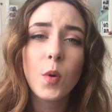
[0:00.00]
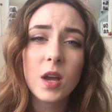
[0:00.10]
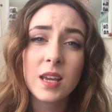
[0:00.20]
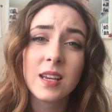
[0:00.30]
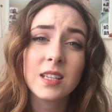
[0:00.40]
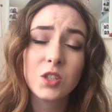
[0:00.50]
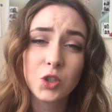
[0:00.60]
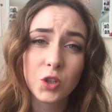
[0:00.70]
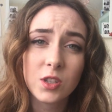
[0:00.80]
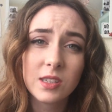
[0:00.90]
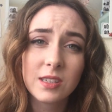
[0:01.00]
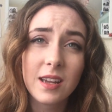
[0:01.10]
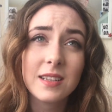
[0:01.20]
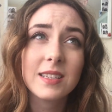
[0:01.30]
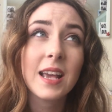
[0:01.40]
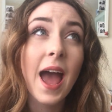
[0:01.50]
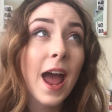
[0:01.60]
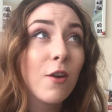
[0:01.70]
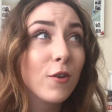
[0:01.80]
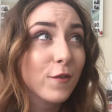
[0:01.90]
but it is just
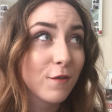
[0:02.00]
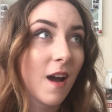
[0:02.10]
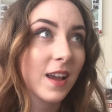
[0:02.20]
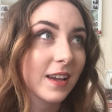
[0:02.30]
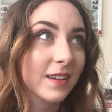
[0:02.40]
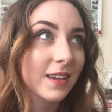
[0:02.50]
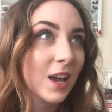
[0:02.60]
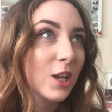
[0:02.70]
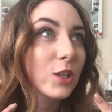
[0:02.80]
terrifying